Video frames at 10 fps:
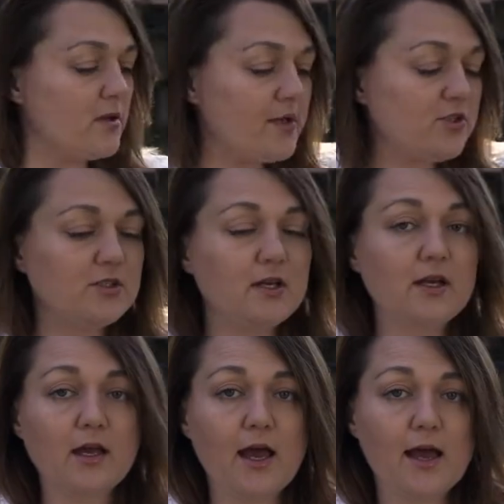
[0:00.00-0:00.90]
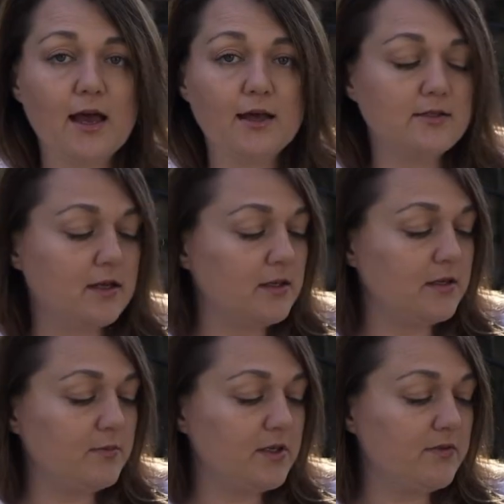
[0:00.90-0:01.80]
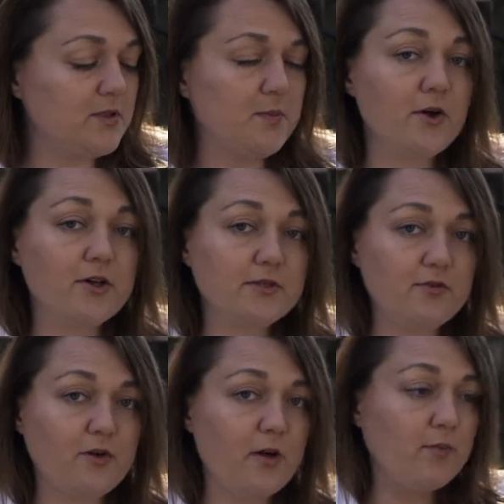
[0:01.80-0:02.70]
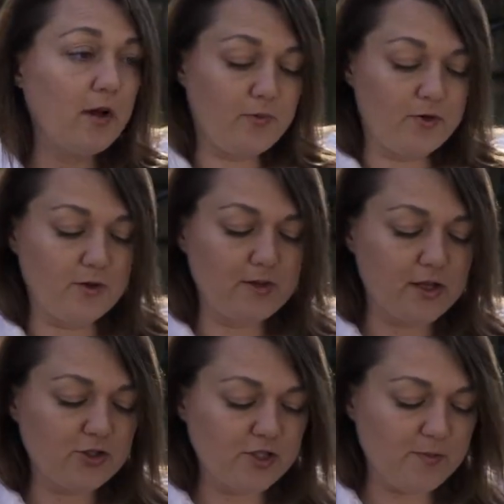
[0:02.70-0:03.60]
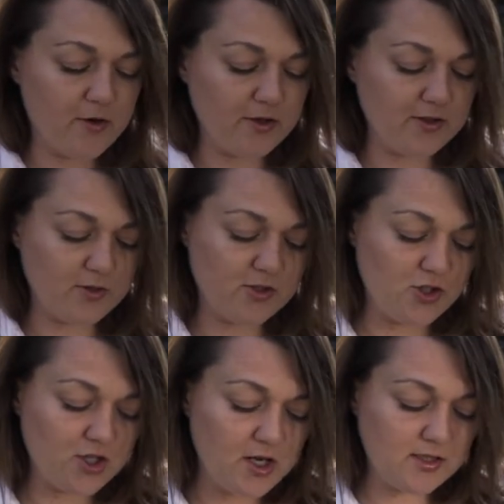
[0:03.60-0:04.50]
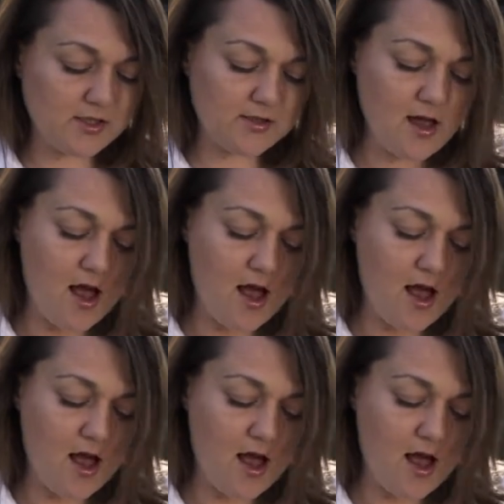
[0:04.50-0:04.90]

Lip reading: I mentioned I had done a little bit of asparagus before. I pre-blanched the asparagus, so it's just